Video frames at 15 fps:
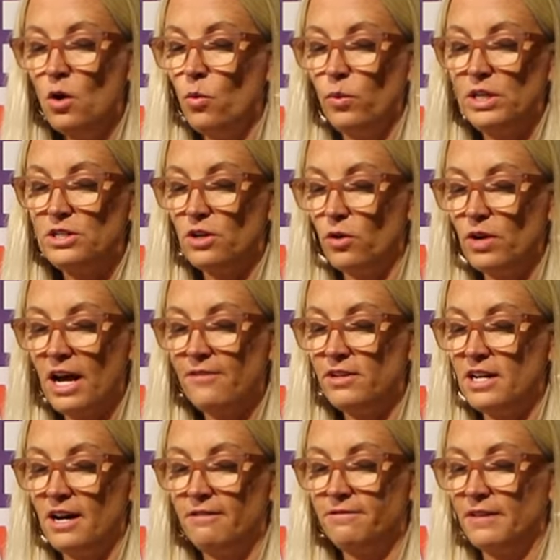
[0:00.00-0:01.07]
We don't have
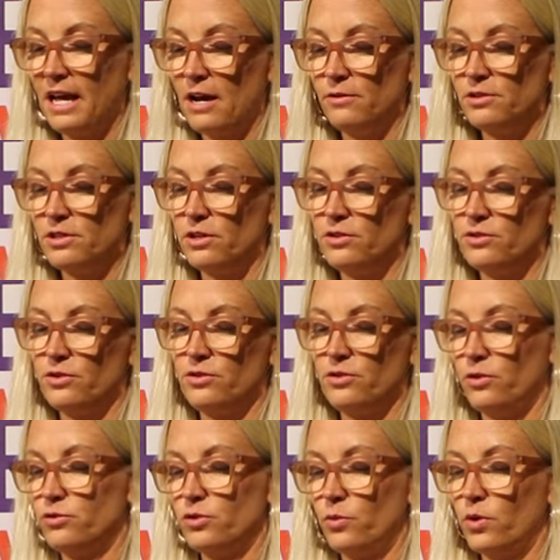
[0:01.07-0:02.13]
enough counselors or
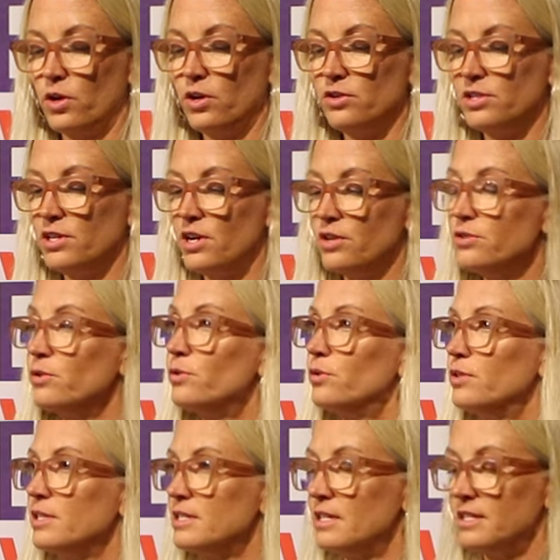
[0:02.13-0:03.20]
social workers in our
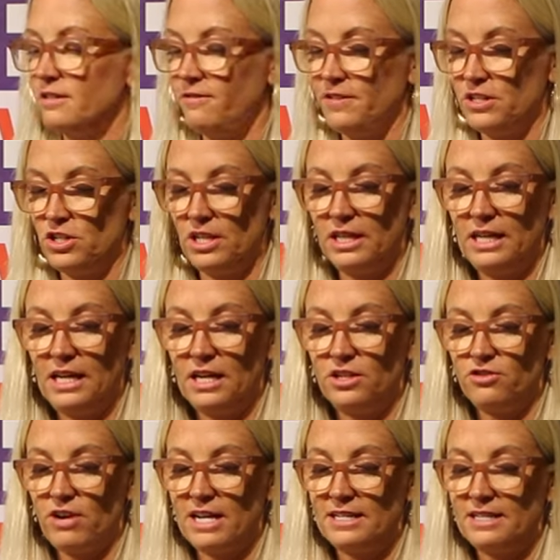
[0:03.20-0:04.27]
schools to sufficiently
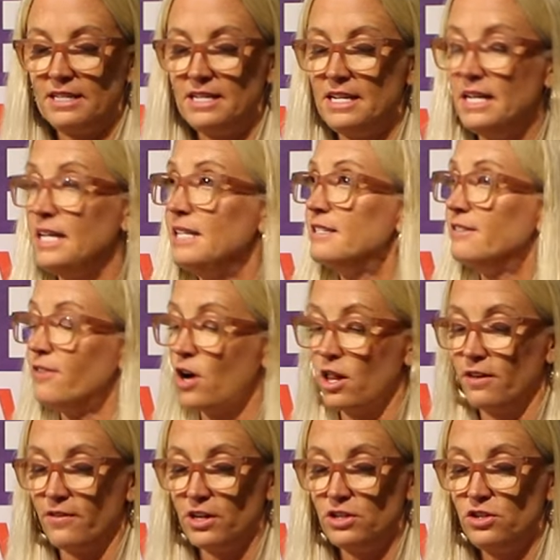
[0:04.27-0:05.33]
address the needs of
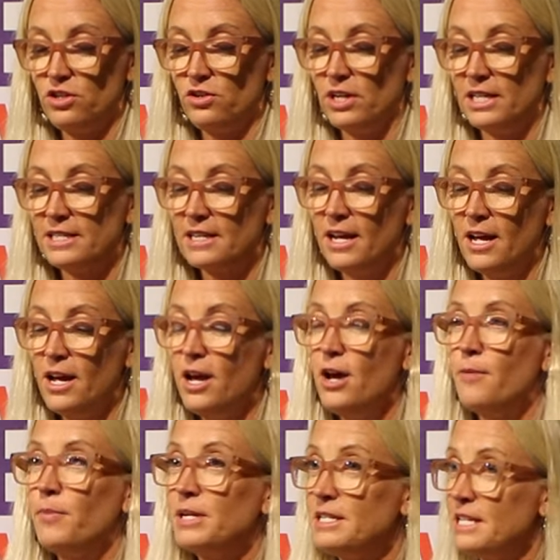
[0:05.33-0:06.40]
all of our students,
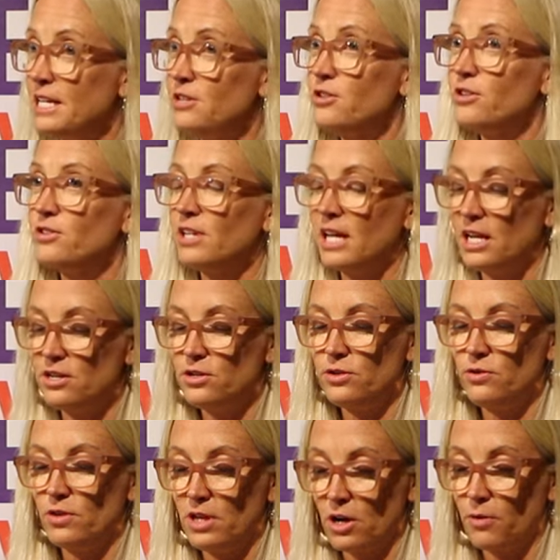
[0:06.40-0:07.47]
but teachers can
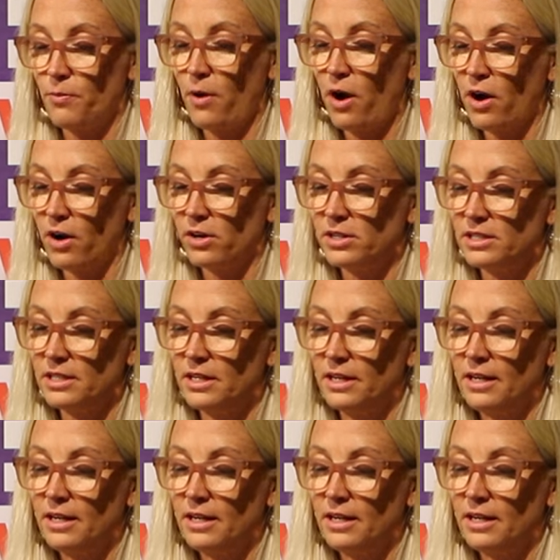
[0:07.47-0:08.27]
do their part.